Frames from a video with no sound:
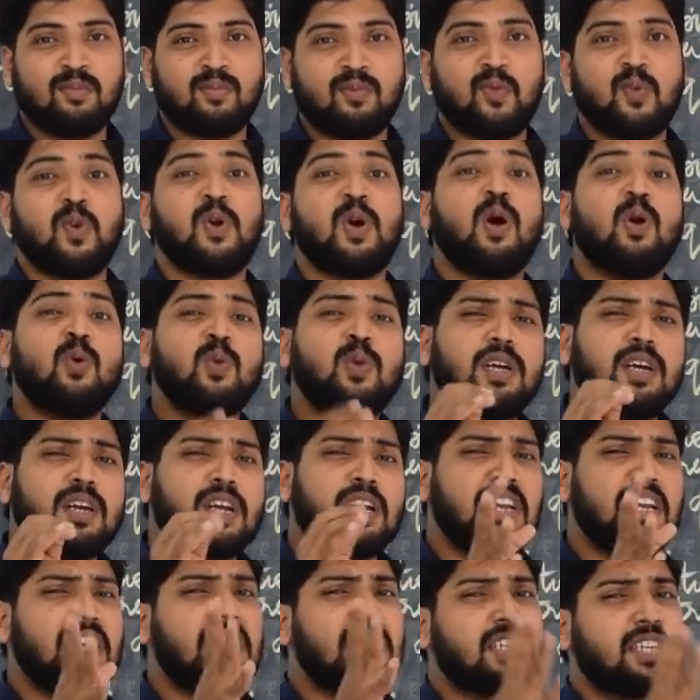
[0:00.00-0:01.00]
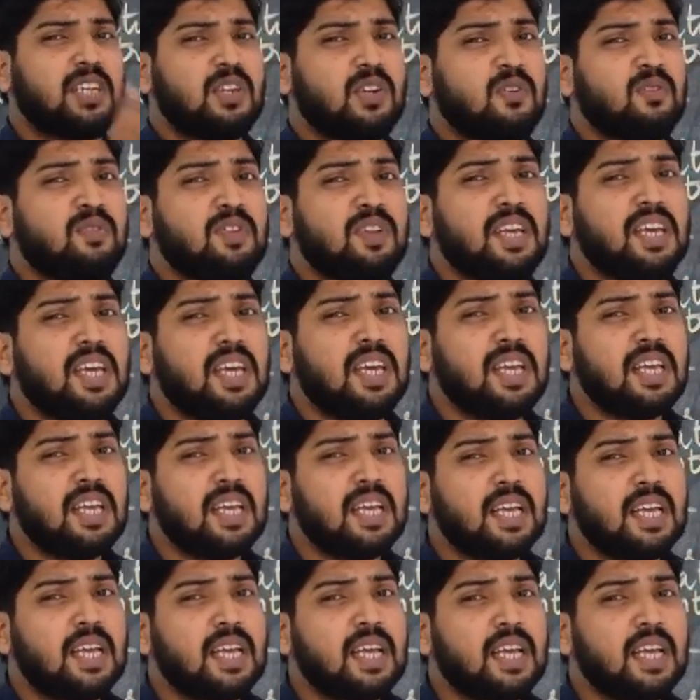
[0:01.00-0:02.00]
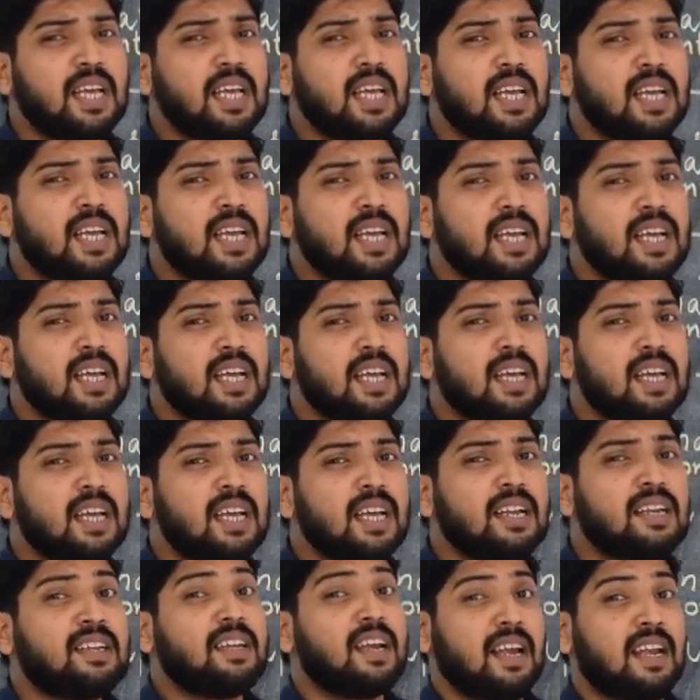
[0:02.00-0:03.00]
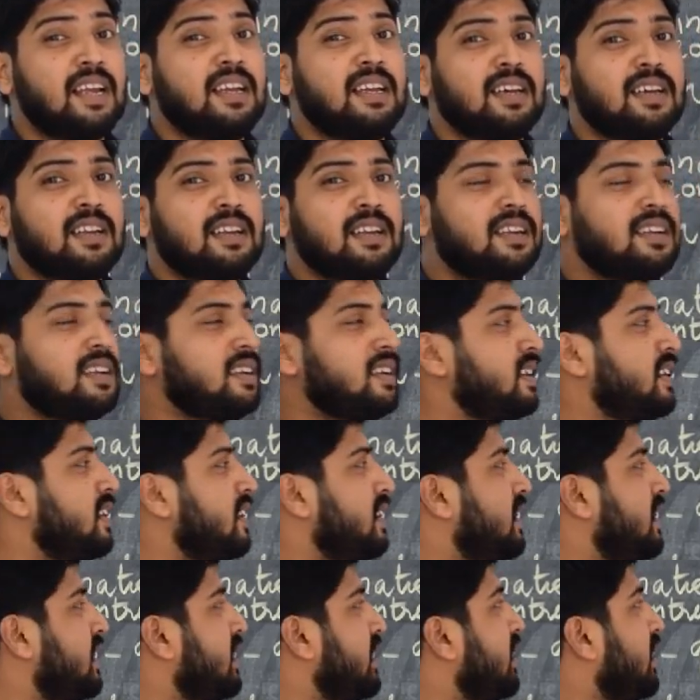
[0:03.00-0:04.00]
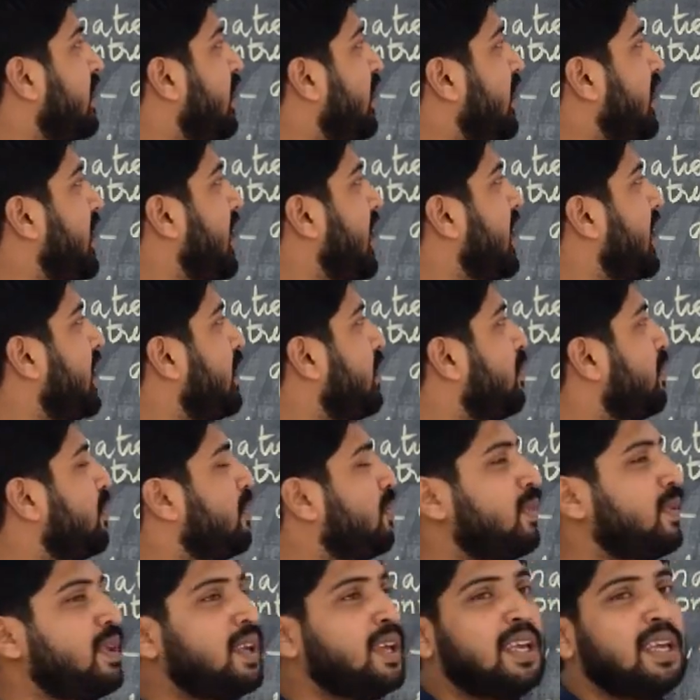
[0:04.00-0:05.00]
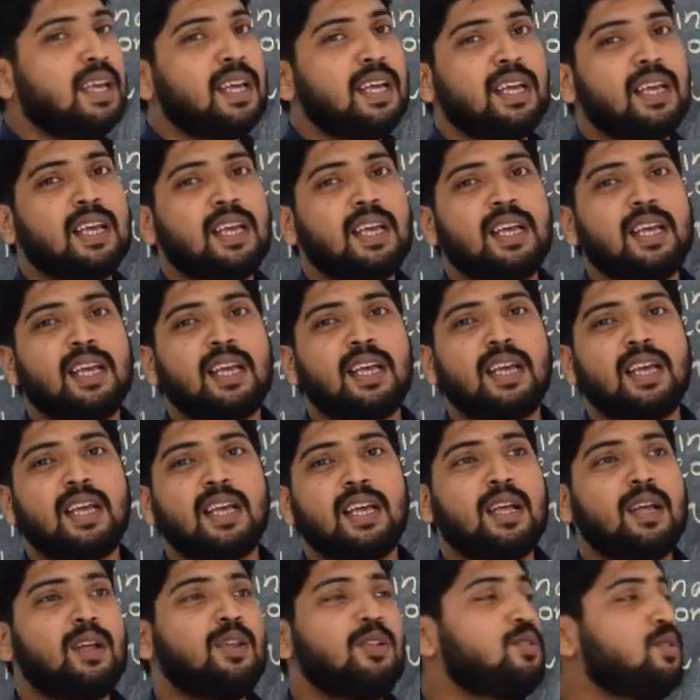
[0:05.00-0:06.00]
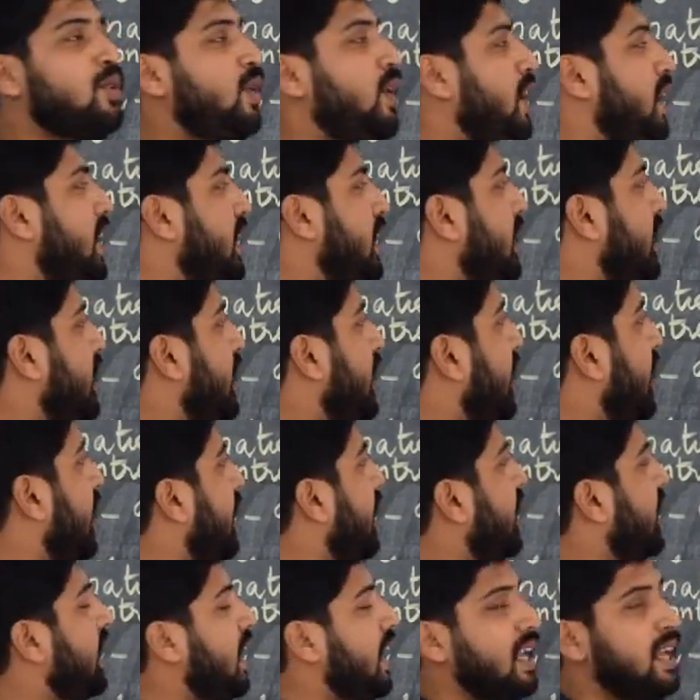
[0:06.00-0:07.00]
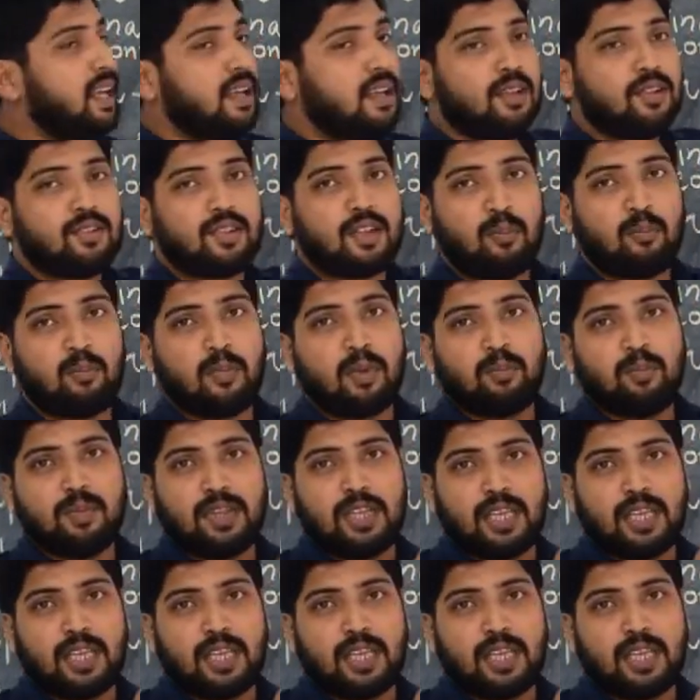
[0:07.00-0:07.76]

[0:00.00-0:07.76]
How the condition of the tiger. Okay. So I sum up